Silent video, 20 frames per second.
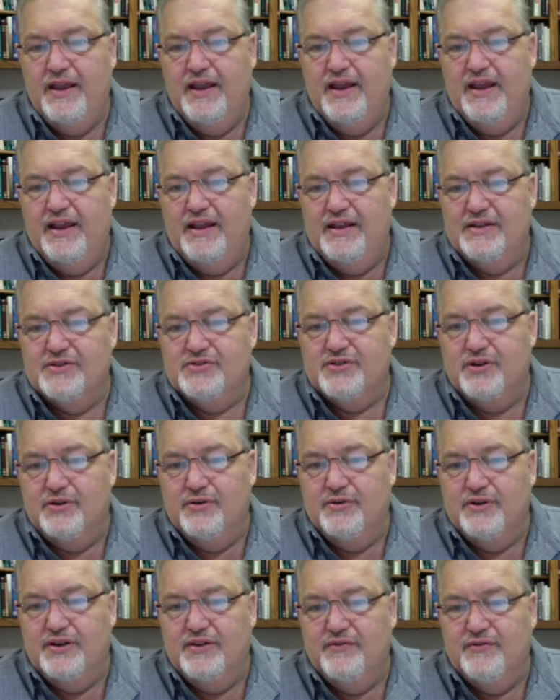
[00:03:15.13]
And
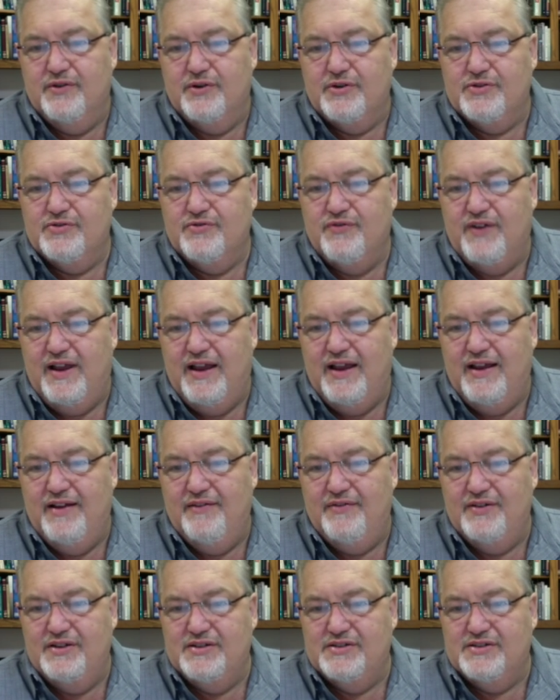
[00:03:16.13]
so in verse
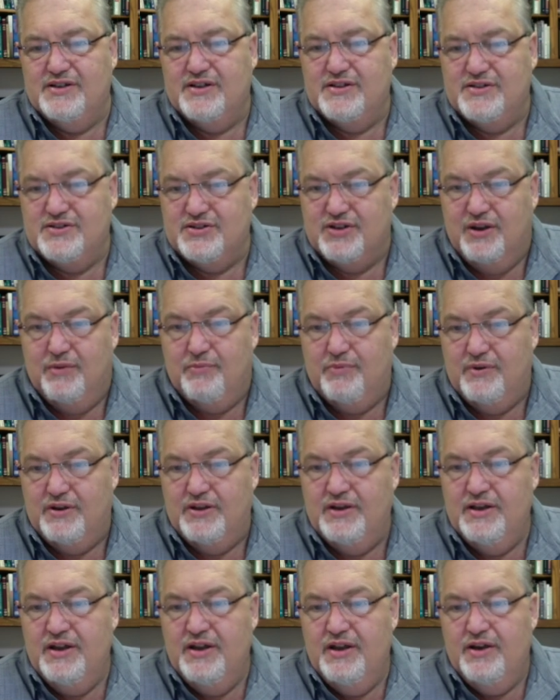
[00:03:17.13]
5, he says simply,